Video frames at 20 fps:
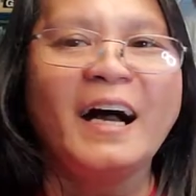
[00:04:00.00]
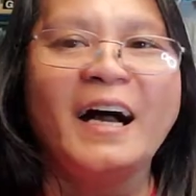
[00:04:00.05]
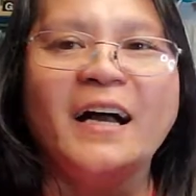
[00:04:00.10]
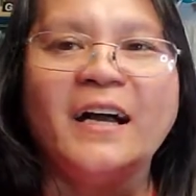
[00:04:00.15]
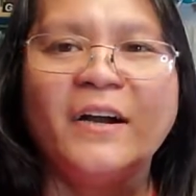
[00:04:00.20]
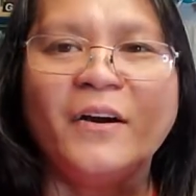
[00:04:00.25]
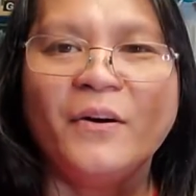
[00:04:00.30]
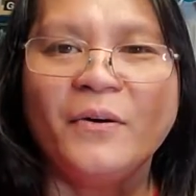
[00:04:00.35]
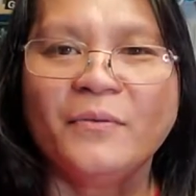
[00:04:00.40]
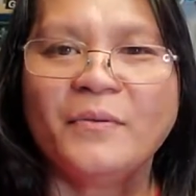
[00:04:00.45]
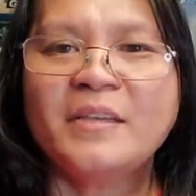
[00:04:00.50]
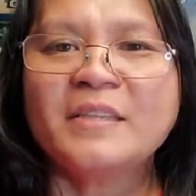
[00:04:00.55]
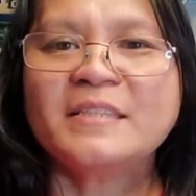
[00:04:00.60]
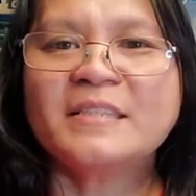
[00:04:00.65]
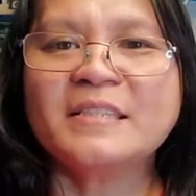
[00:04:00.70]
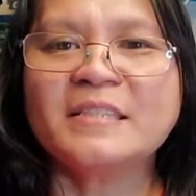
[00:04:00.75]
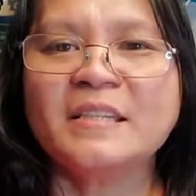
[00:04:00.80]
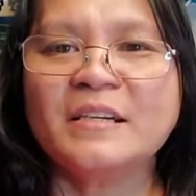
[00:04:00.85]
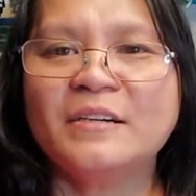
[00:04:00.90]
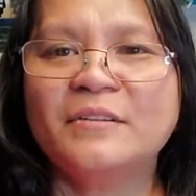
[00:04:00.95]
I always
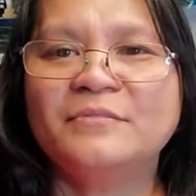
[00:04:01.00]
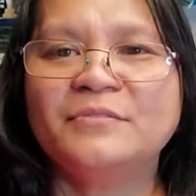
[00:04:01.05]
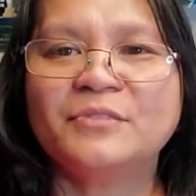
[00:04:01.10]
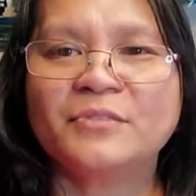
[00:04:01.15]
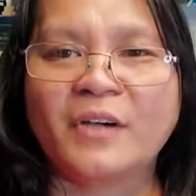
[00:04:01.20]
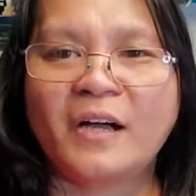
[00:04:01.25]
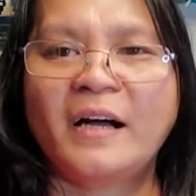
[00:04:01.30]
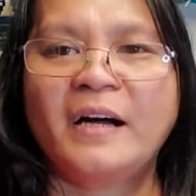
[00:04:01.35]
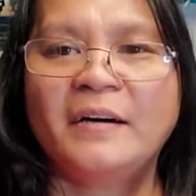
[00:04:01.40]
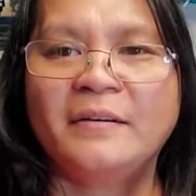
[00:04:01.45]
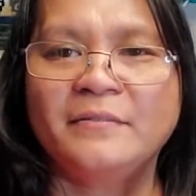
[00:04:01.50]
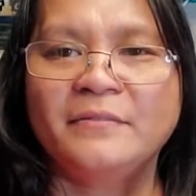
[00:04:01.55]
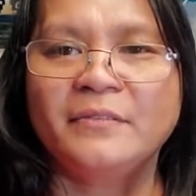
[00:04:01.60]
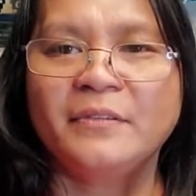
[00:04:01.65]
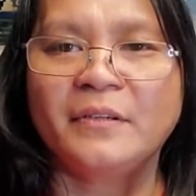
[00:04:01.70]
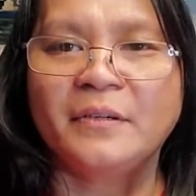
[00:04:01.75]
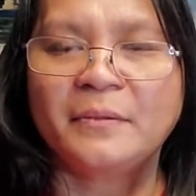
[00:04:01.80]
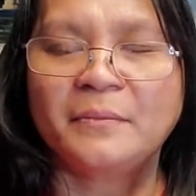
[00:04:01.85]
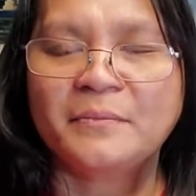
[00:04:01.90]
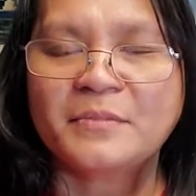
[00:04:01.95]
love to have
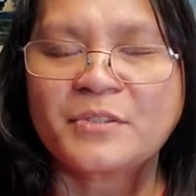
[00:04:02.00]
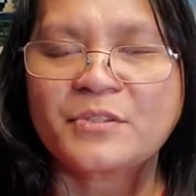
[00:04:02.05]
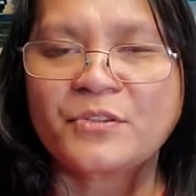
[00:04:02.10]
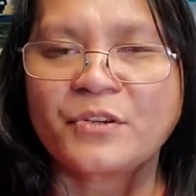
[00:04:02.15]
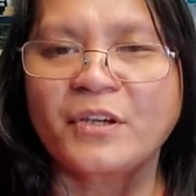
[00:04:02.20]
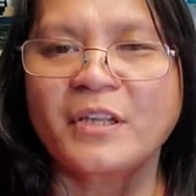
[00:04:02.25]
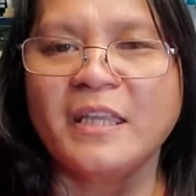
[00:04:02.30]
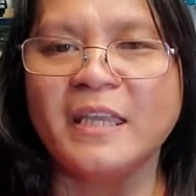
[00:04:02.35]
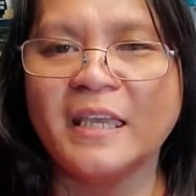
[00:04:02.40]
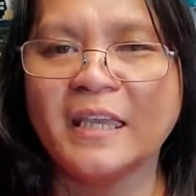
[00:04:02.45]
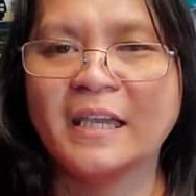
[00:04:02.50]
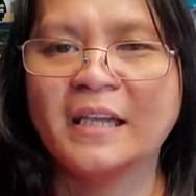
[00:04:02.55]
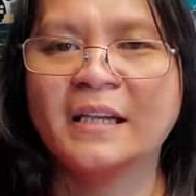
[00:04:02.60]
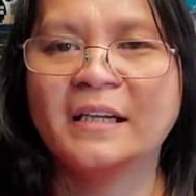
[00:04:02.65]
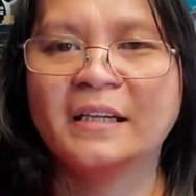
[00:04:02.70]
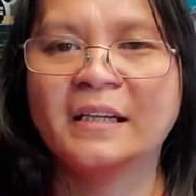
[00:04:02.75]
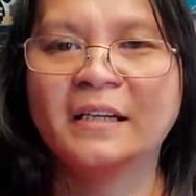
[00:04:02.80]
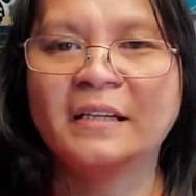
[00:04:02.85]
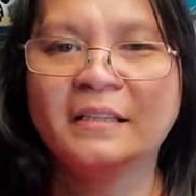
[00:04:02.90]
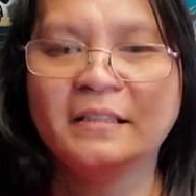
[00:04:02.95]
a um, sturdy
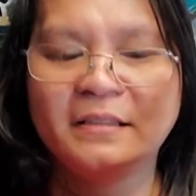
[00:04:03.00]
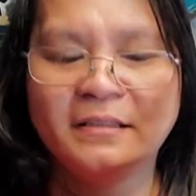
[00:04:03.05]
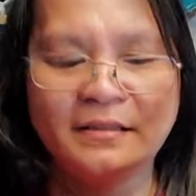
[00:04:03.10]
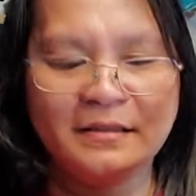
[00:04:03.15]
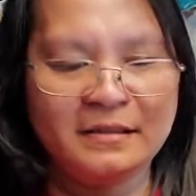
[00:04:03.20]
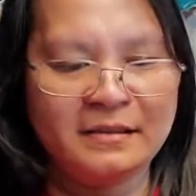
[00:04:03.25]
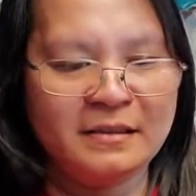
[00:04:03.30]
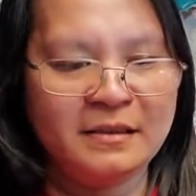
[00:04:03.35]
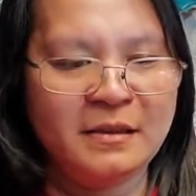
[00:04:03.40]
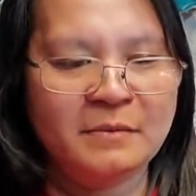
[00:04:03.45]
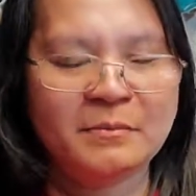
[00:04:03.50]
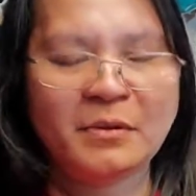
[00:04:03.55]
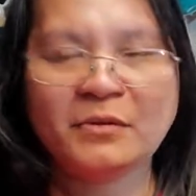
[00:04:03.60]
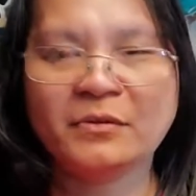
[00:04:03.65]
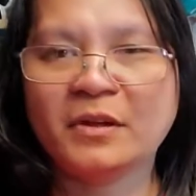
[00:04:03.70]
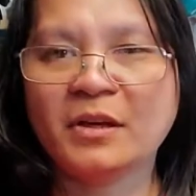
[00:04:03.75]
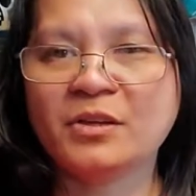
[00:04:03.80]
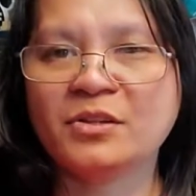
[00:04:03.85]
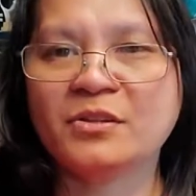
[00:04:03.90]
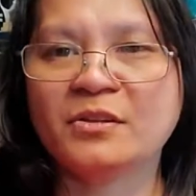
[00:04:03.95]
uh,
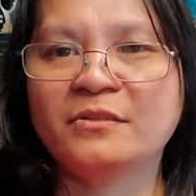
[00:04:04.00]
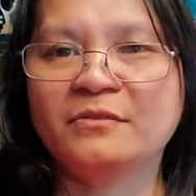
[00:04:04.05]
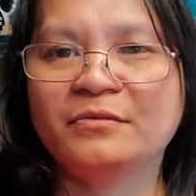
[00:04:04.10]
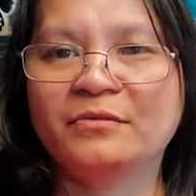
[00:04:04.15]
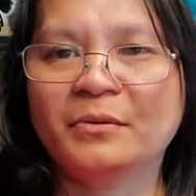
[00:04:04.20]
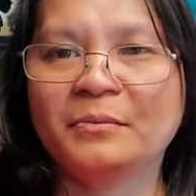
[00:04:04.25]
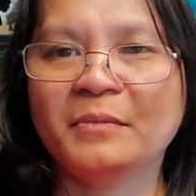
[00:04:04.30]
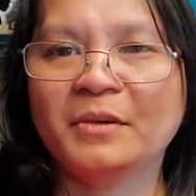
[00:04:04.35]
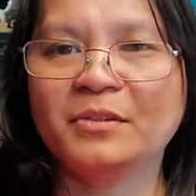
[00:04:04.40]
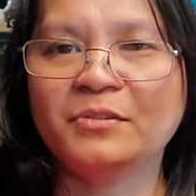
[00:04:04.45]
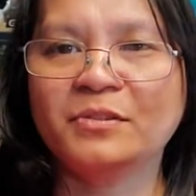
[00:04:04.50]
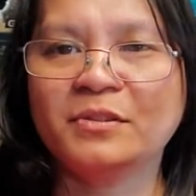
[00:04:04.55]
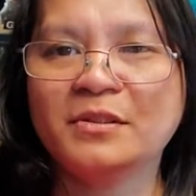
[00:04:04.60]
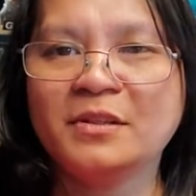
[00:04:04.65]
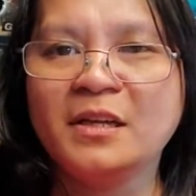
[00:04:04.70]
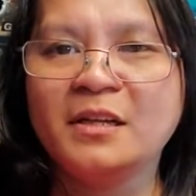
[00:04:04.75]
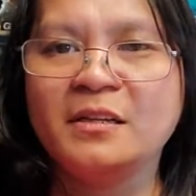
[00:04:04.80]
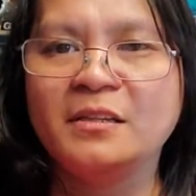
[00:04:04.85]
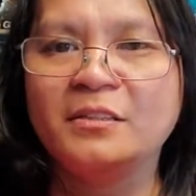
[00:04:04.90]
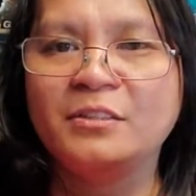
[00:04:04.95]
foundation for my
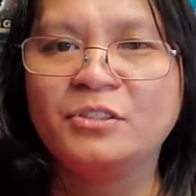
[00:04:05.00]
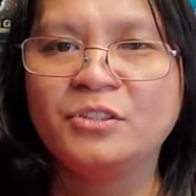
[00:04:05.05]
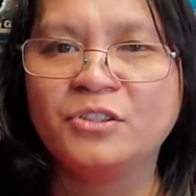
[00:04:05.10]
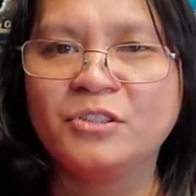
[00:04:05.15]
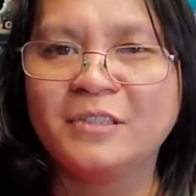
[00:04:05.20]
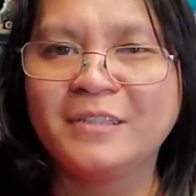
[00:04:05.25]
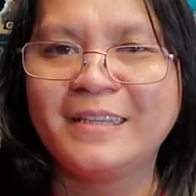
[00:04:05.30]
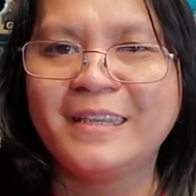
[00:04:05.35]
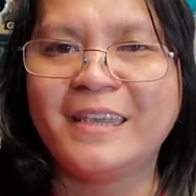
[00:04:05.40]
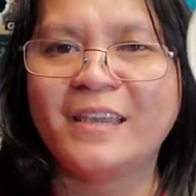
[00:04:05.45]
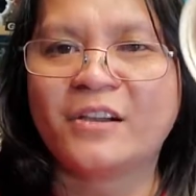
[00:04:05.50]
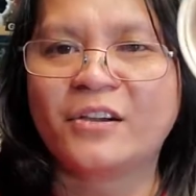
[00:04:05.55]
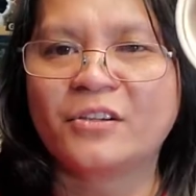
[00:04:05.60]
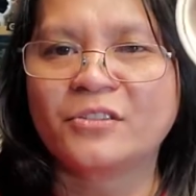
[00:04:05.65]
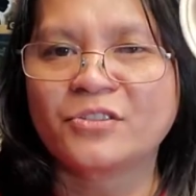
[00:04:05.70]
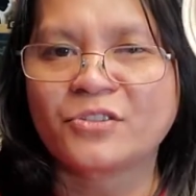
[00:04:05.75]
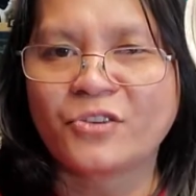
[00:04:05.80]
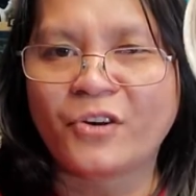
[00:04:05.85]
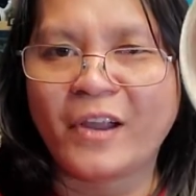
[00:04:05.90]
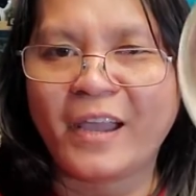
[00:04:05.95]
tier tier
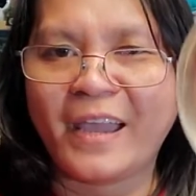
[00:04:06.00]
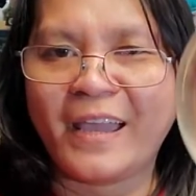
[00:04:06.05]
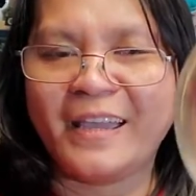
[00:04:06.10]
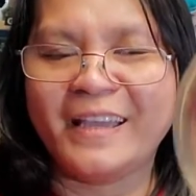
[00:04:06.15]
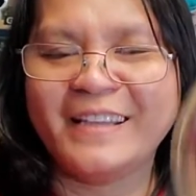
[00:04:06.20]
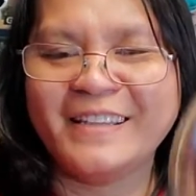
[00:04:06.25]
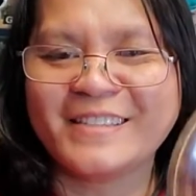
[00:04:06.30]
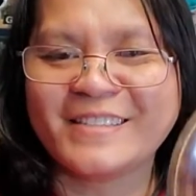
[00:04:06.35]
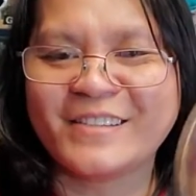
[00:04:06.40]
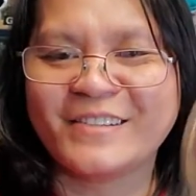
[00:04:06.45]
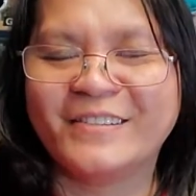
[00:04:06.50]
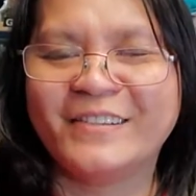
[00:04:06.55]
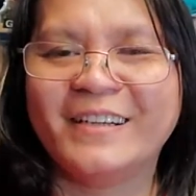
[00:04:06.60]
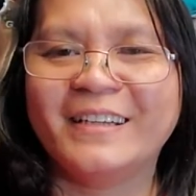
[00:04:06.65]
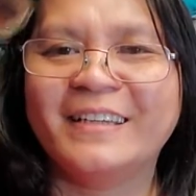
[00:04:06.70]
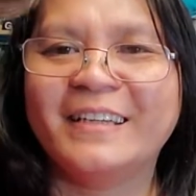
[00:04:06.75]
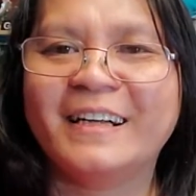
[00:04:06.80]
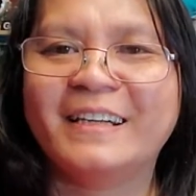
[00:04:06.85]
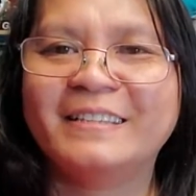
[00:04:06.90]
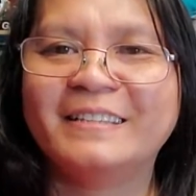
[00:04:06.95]
tray. So I
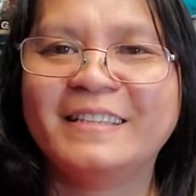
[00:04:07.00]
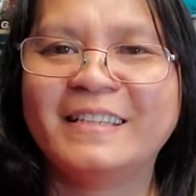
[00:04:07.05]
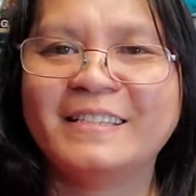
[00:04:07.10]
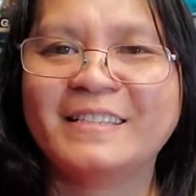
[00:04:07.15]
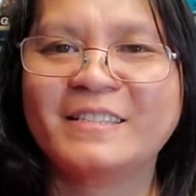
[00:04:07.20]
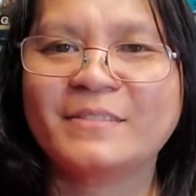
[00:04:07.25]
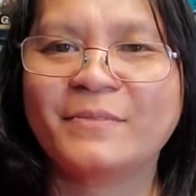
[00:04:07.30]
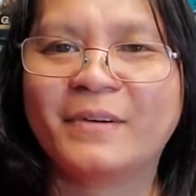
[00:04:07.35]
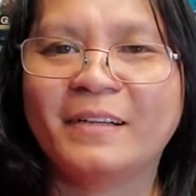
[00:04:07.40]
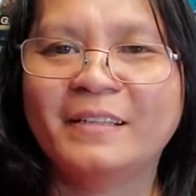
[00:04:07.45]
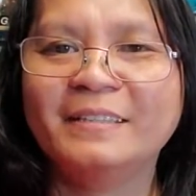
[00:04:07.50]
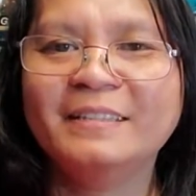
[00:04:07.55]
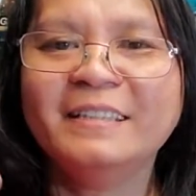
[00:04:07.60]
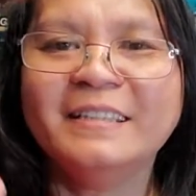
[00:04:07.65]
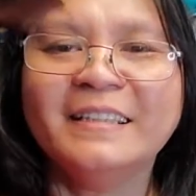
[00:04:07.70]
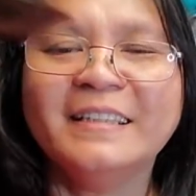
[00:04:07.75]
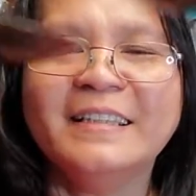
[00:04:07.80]
got this one.